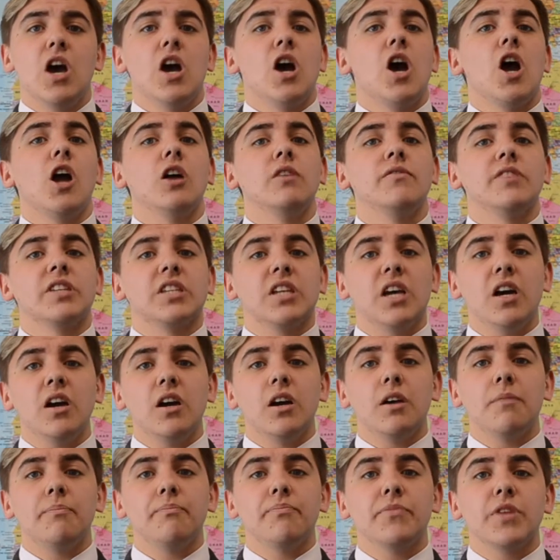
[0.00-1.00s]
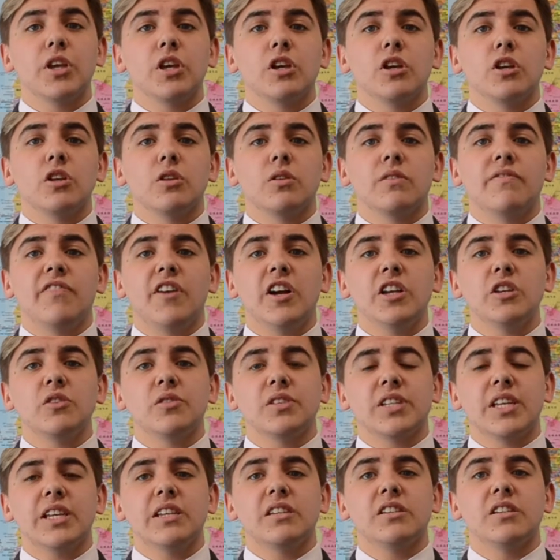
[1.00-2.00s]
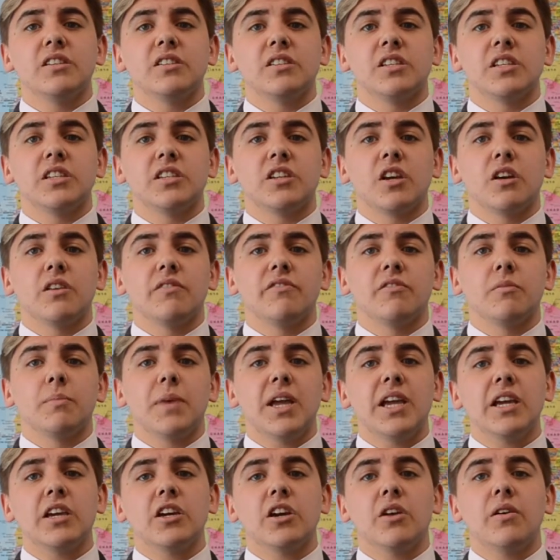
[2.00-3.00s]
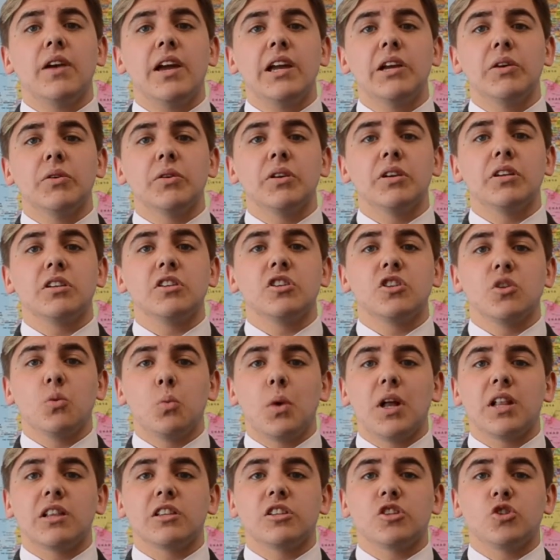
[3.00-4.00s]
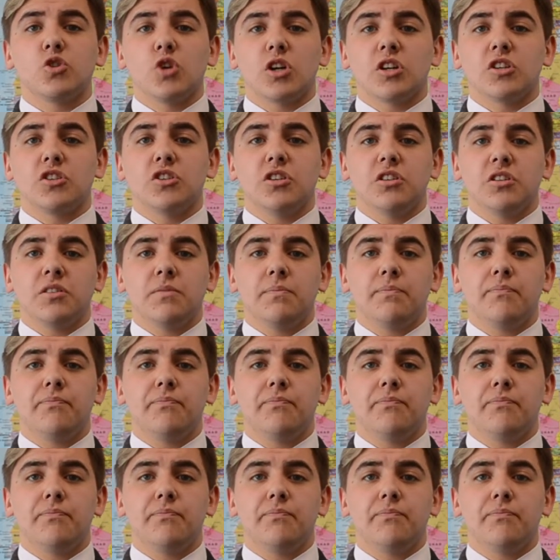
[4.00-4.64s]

Over time, you'll find your sentences go from incoherent to well-structured.